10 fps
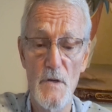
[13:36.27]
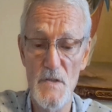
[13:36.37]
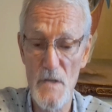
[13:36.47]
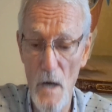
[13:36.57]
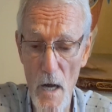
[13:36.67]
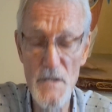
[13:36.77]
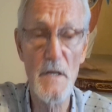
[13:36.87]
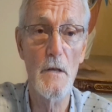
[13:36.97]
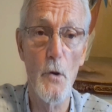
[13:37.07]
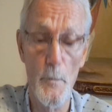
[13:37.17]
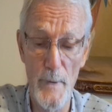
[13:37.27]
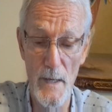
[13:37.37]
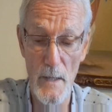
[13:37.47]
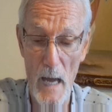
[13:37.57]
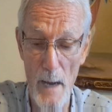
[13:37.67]
discuss a little
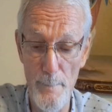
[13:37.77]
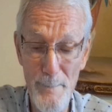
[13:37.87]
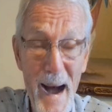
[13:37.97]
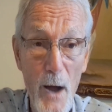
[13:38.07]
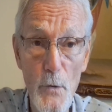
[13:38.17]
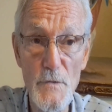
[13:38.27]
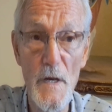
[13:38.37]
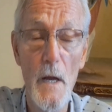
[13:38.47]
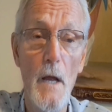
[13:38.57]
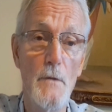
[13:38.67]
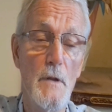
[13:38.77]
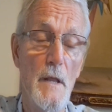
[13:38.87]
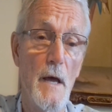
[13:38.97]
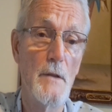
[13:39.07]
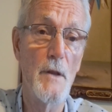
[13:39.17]
bit about
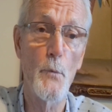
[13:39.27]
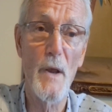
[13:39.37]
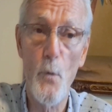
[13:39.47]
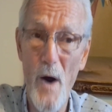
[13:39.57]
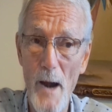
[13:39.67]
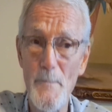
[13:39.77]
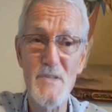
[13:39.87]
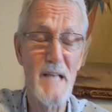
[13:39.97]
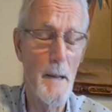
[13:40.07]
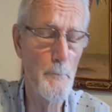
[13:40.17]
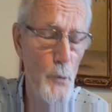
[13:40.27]
the requirements like